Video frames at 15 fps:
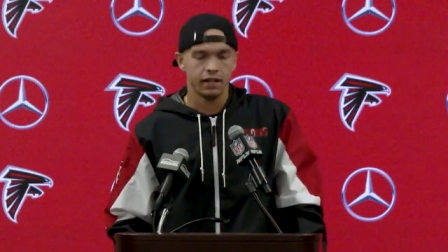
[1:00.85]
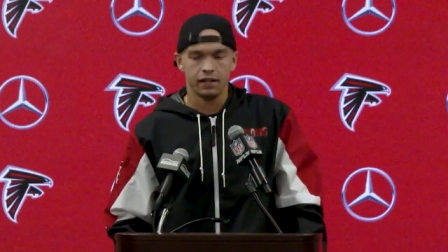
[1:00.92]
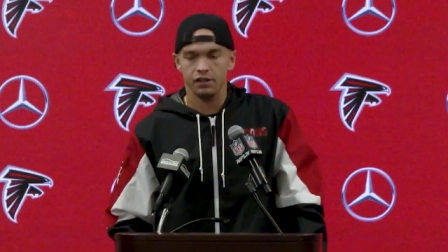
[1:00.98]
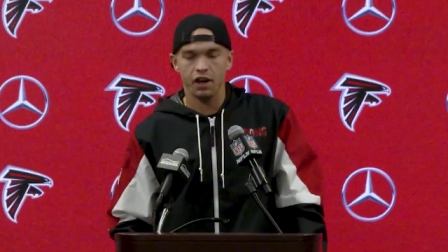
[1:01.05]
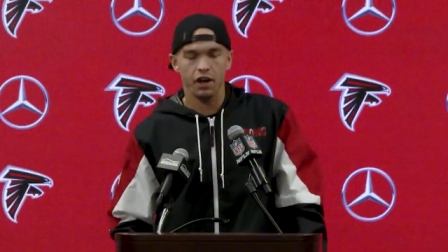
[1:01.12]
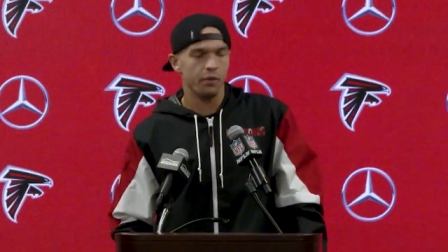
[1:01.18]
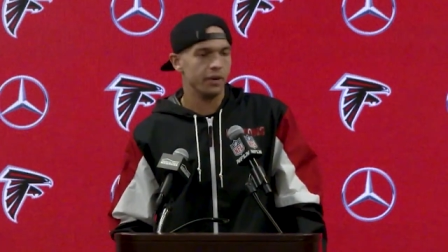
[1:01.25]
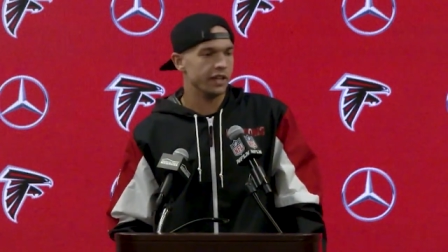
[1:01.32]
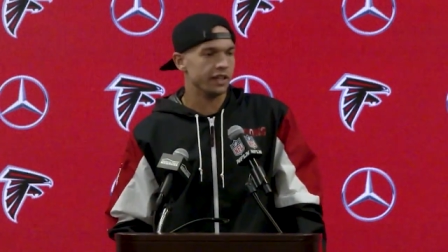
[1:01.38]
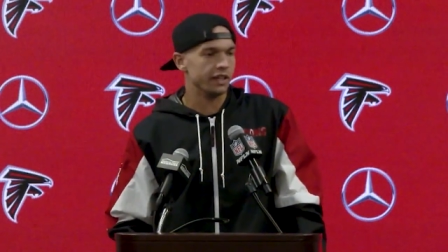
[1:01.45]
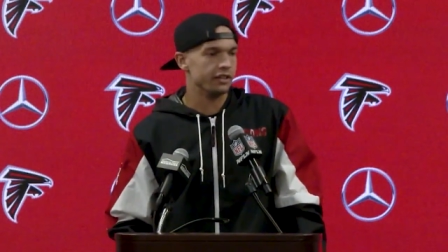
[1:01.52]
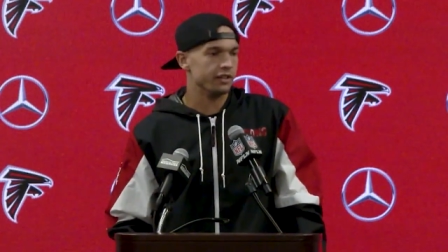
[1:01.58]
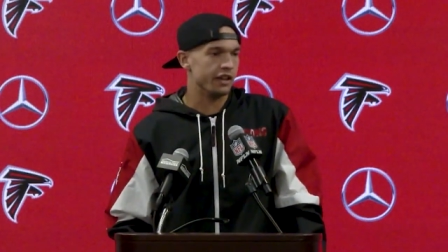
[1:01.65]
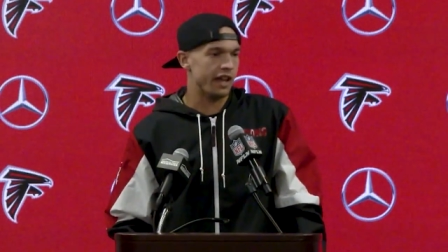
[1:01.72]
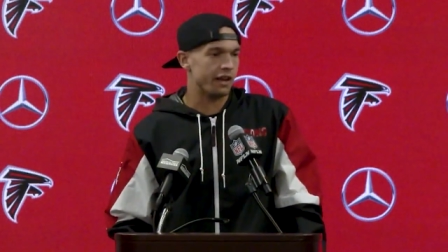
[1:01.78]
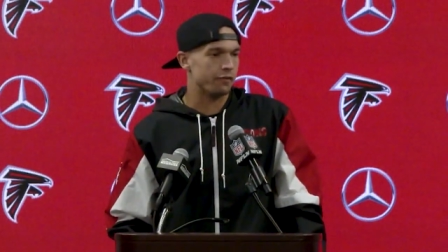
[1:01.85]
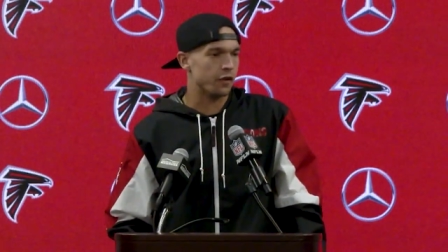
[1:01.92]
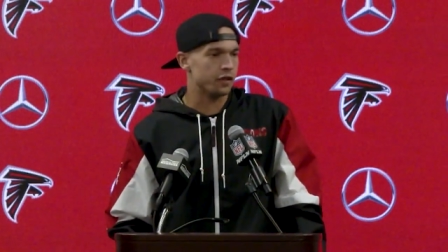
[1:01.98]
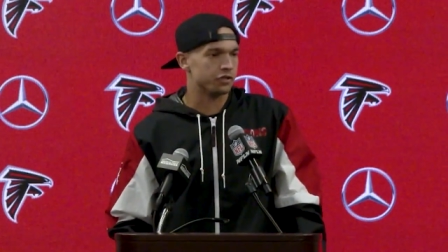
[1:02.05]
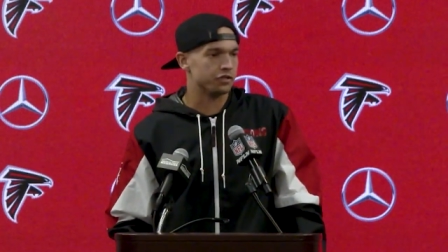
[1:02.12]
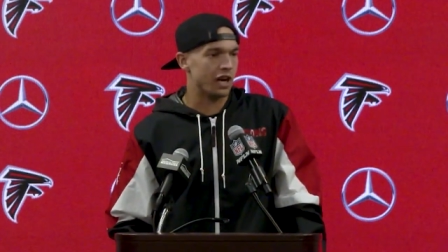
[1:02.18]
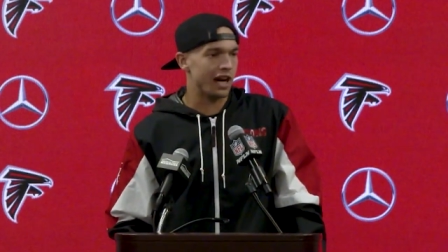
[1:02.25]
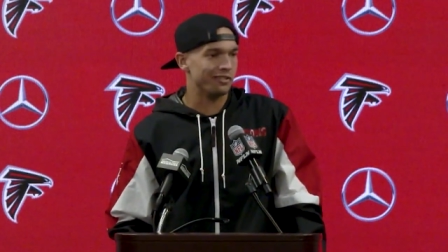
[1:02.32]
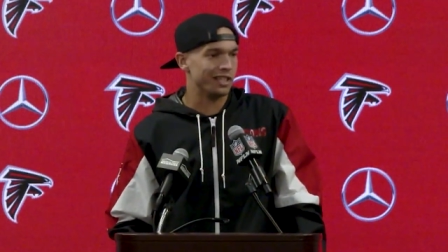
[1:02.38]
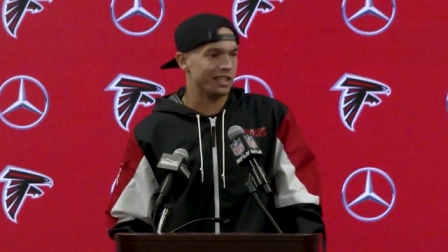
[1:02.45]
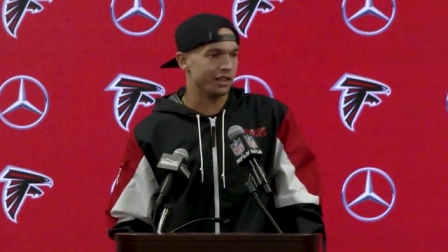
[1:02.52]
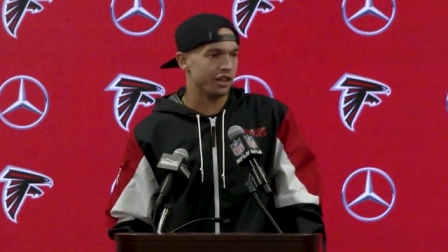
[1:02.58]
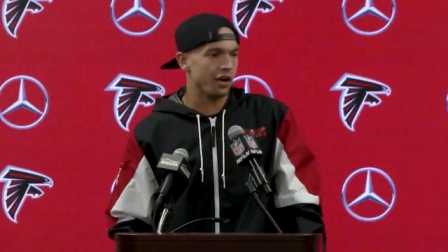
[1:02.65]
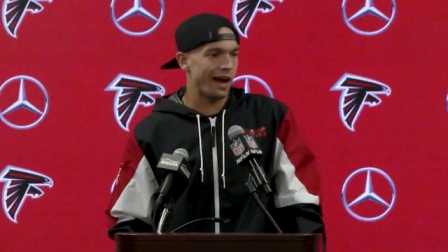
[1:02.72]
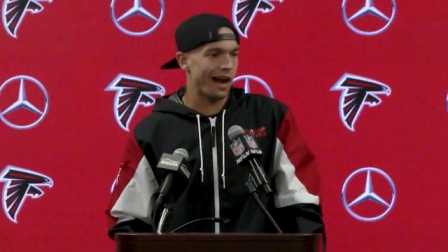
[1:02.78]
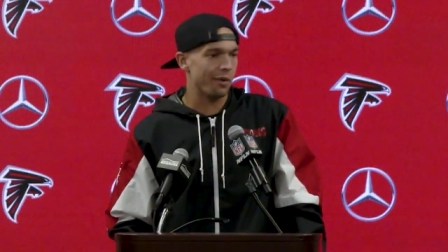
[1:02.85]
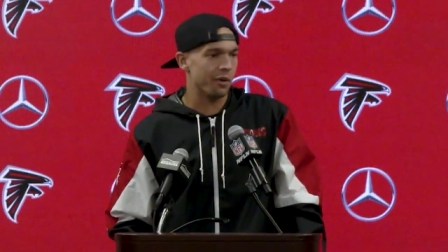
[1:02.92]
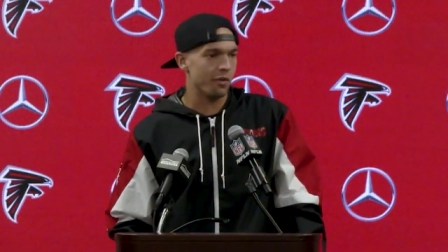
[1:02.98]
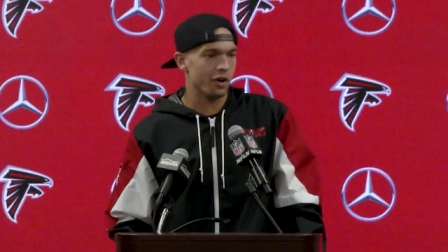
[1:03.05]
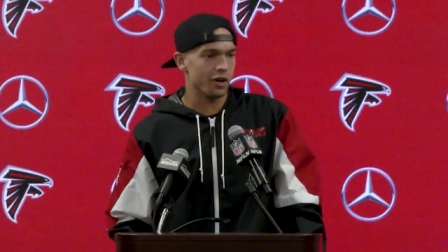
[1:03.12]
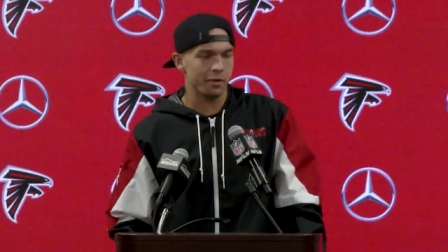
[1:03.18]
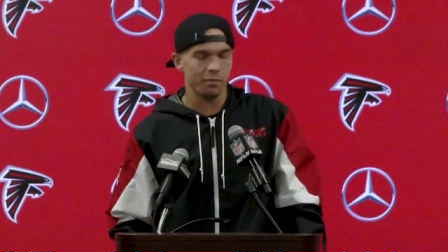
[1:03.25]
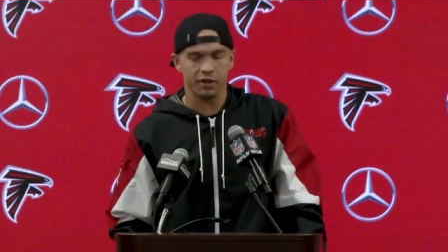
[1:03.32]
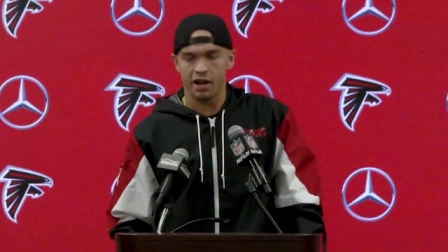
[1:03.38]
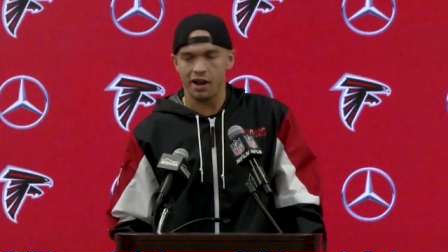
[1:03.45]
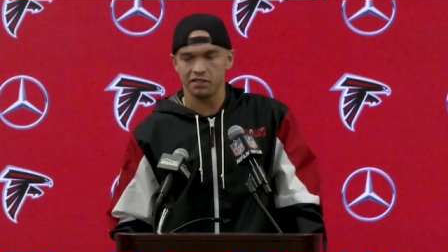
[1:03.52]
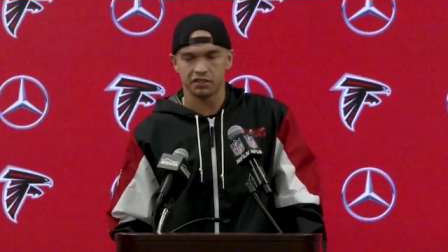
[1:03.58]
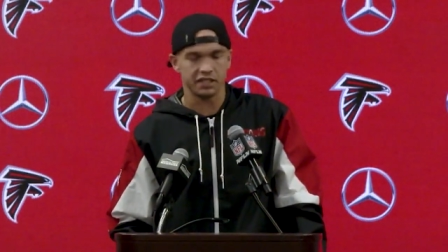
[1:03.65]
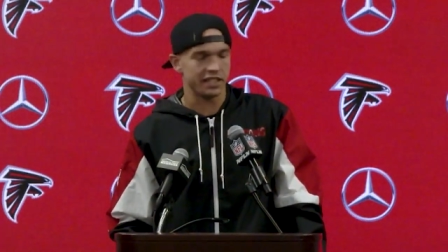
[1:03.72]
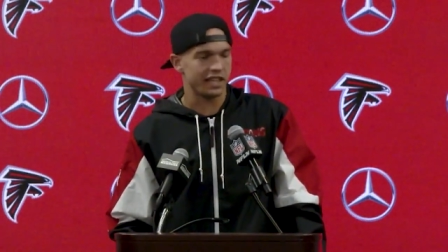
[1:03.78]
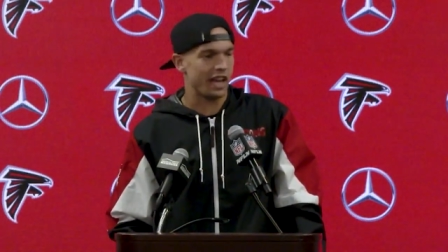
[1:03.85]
no, we didn't, you know, that first drive didn't go how we wanted, but obviously